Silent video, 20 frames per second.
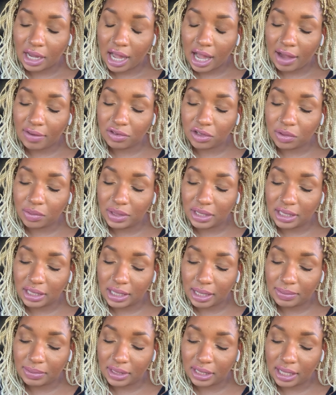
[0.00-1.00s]
After we
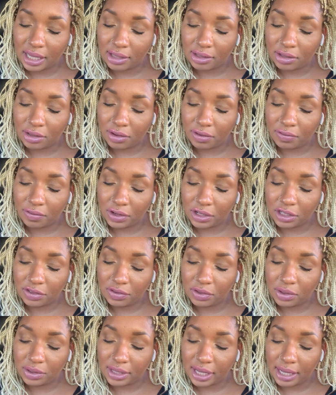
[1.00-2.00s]
slept together the first
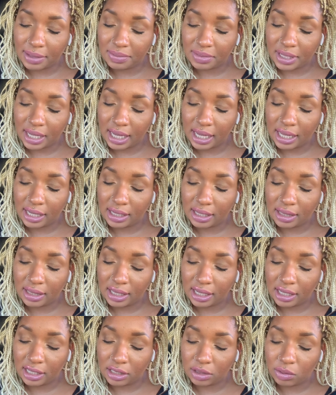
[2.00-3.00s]
few times I ended
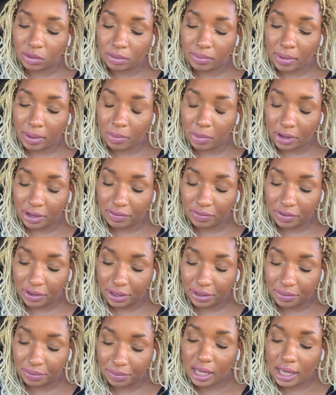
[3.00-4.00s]
things with my
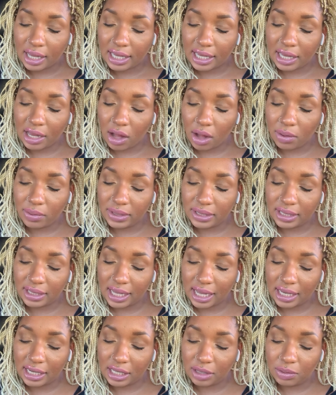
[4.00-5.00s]
boyfriend, he always
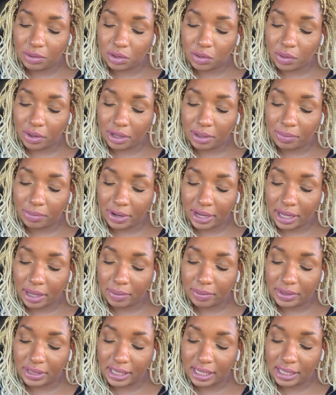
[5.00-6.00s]
said he was going to break
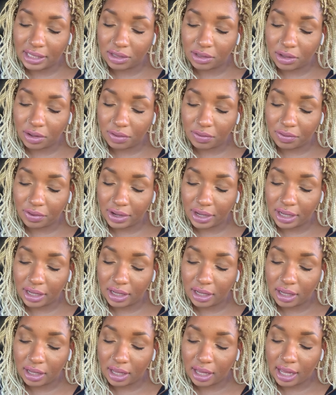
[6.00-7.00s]
up with his
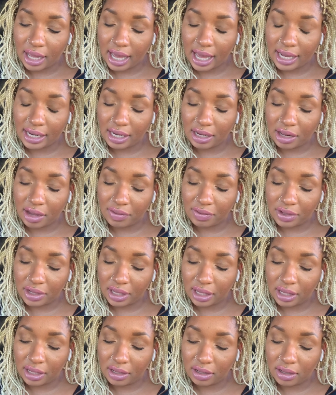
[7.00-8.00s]
girlfriend, and he never
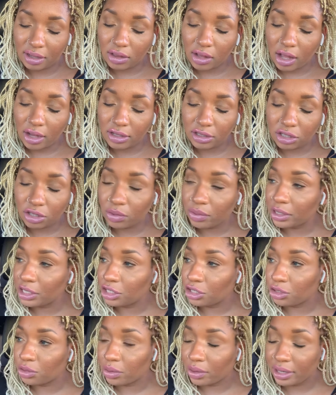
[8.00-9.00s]
did. Long story
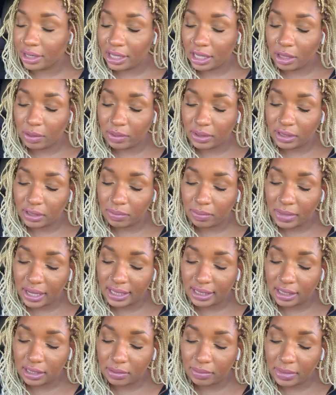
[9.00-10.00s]
short, it was
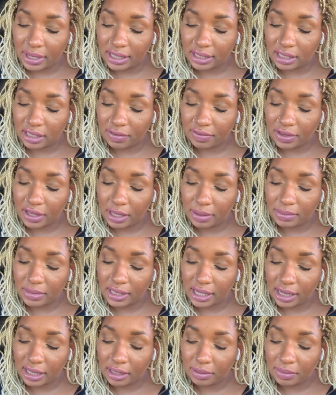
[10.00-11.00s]
months and months of him
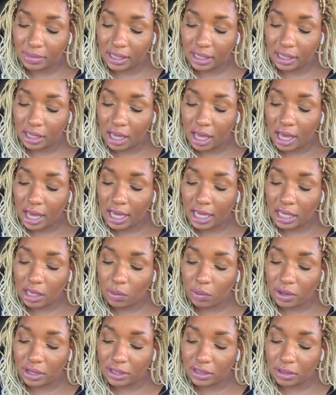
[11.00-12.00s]
telling me he
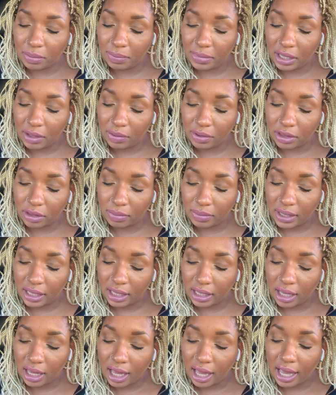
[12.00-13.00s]
wanted to be with
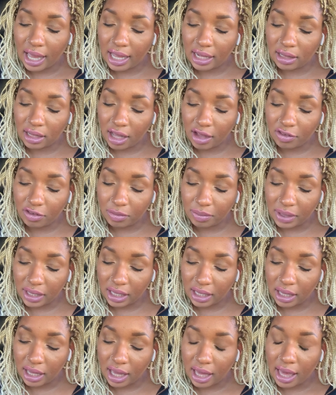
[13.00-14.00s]
me and loved
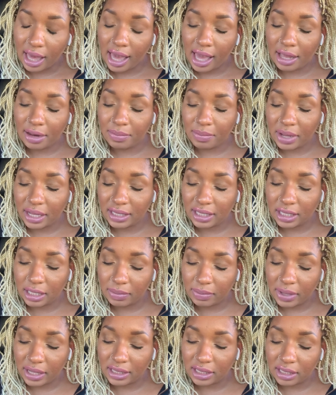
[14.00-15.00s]
me, and months
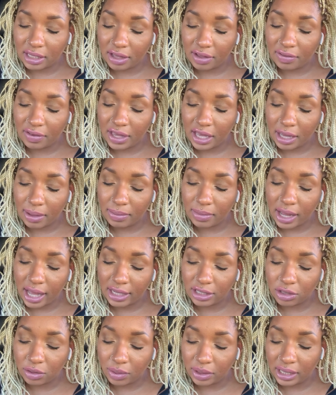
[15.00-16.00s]
and months of him
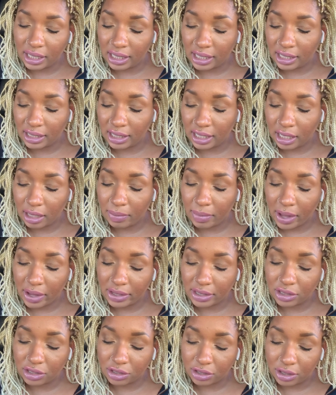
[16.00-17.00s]
not doing anything
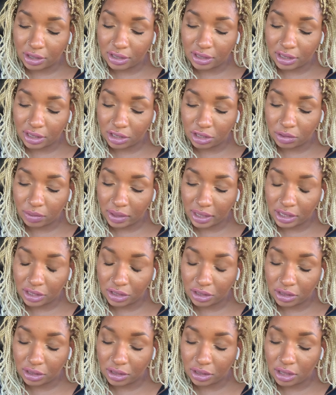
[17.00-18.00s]
about his current
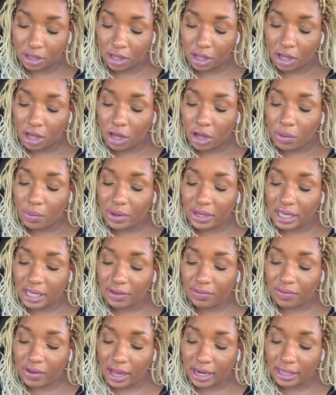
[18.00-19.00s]
situation. When
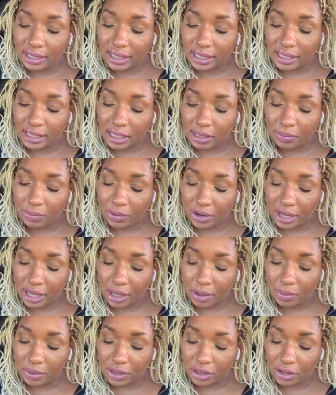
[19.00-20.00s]
he finally did
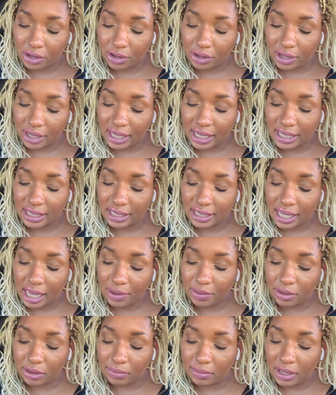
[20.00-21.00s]
break up with her, he
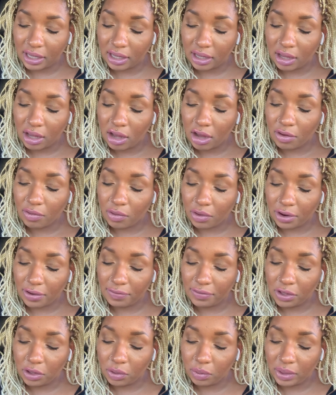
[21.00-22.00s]
stayed with me for a
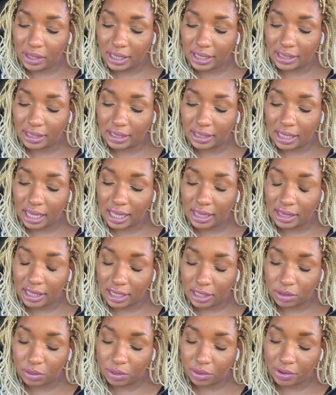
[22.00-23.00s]
few weeks and
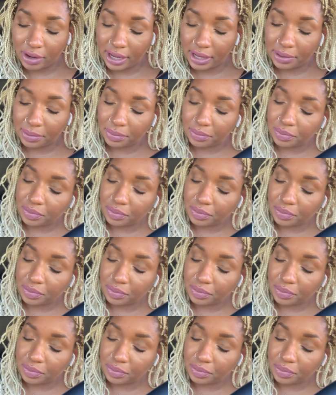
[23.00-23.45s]
things were great.